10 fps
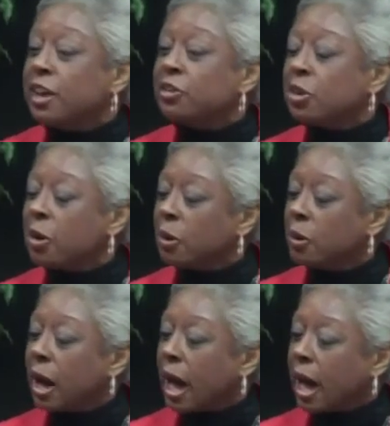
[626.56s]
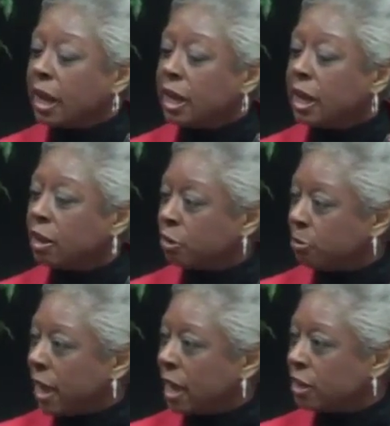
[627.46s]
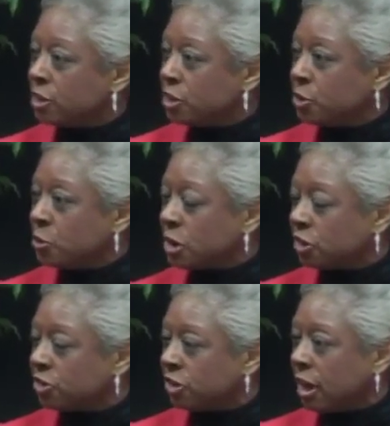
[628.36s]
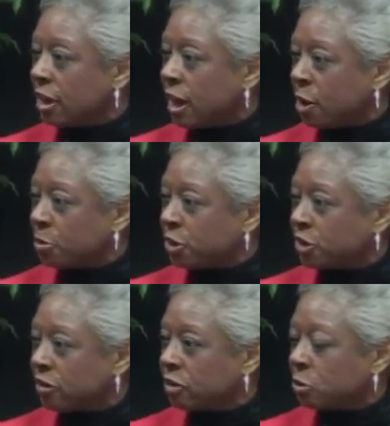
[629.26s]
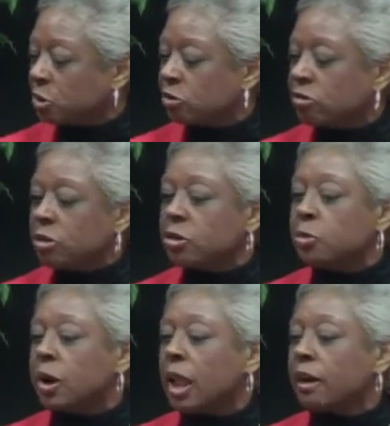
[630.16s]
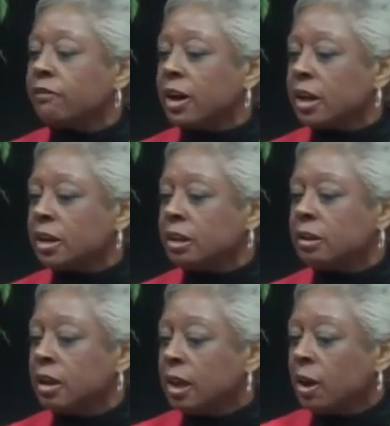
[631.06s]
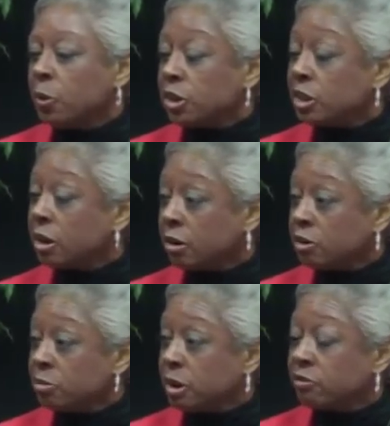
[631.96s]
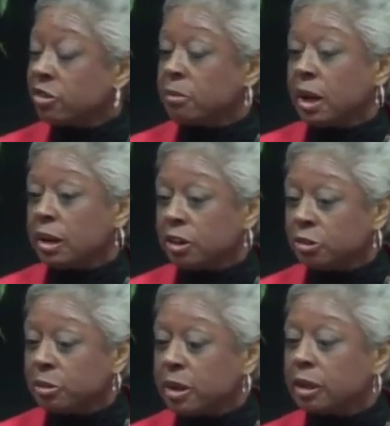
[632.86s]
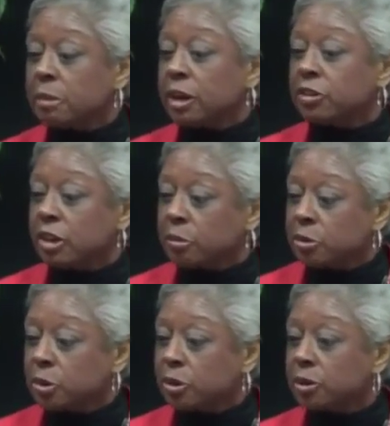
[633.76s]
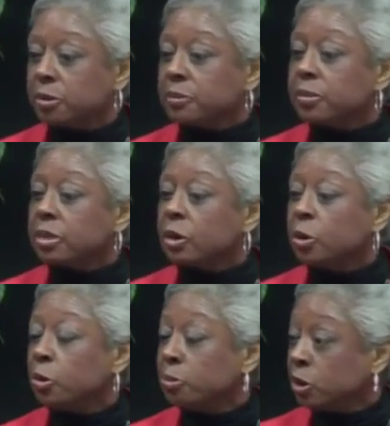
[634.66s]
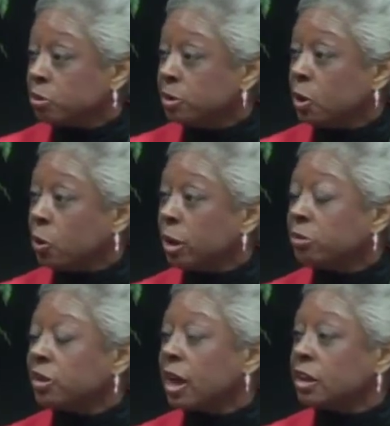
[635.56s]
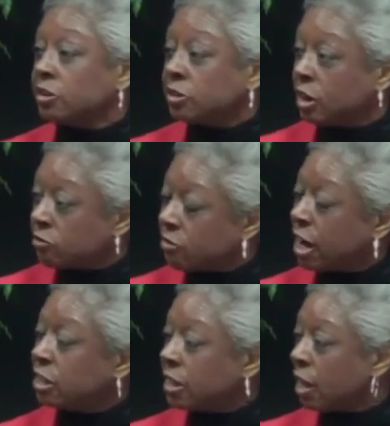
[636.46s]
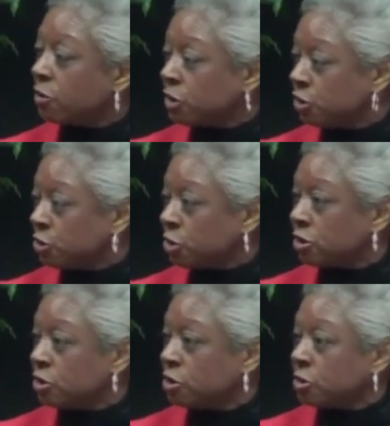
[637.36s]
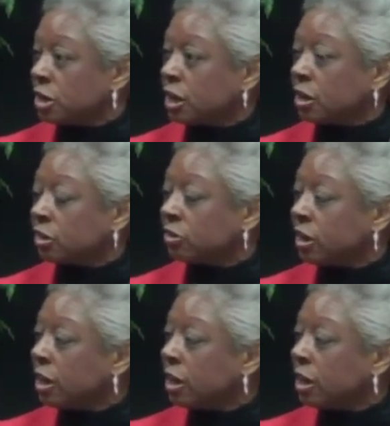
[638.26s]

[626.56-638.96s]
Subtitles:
So I held back and didn't want to say how much of it was truth. Well, I finally, with encouragement from my husband and my stepdaughter, who built me a website and said, write down these stories you tell us.